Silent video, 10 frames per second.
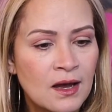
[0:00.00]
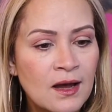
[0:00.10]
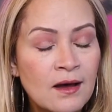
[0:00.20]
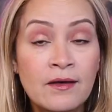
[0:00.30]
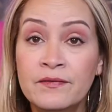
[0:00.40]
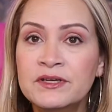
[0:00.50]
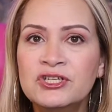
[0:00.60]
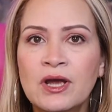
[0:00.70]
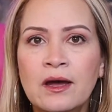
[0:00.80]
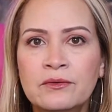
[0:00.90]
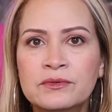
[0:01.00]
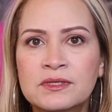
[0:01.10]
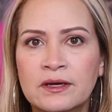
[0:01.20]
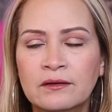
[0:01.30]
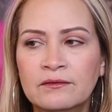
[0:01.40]
The shadow
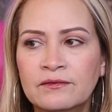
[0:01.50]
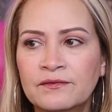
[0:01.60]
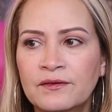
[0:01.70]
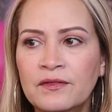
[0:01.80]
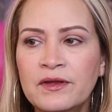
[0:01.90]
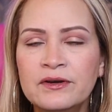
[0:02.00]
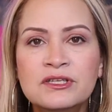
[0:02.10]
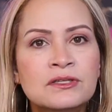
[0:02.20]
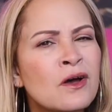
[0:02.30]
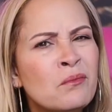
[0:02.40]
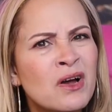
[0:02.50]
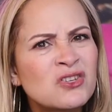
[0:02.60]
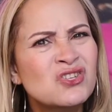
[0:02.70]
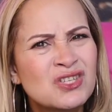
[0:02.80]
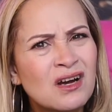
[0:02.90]
self. There is so
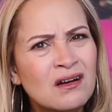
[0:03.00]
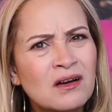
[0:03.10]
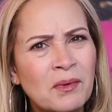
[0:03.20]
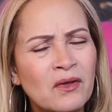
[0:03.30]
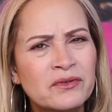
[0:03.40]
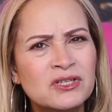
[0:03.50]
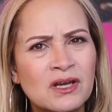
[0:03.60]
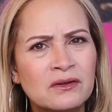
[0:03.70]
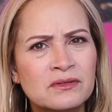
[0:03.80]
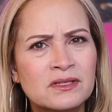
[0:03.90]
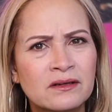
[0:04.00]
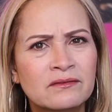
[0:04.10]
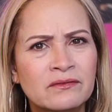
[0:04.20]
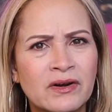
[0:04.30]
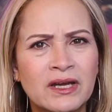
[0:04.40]
much talk about the shadow
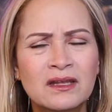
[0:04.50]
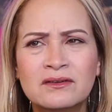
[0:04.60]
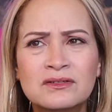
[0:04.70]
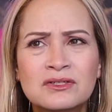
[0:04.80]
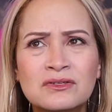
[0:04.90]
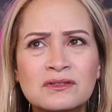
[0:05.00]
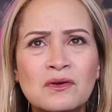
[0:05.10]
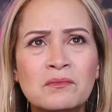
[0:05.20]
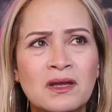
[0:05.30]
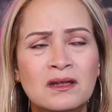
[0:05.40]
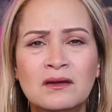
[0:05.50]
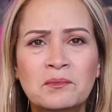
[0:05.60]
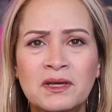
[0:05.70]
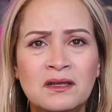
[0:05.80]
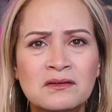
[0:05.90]
self, right? There's just so many
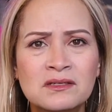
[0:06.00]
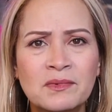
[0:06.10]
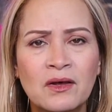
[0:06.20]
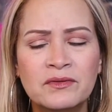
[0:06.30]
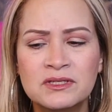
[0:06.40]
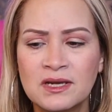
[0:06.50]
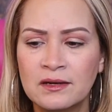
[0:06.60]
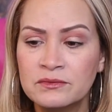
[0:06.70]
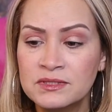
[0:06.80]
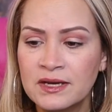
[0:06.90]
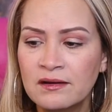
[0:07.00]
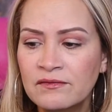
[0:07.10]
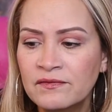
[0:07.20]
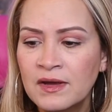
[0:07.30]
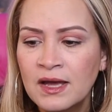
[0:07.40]
opinions about the shadow
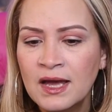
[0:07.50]
self.